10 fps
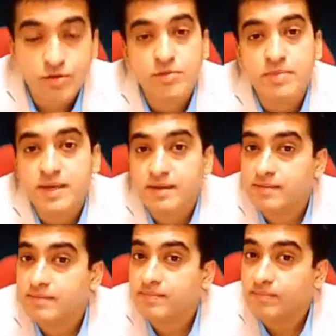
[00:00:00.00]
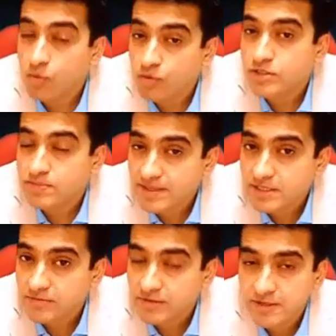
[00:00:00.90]
Could be more
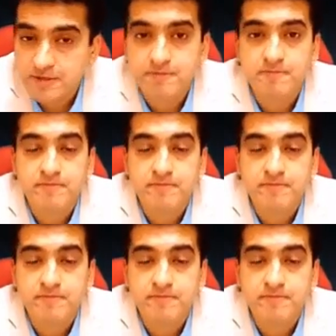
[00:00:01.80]
specific.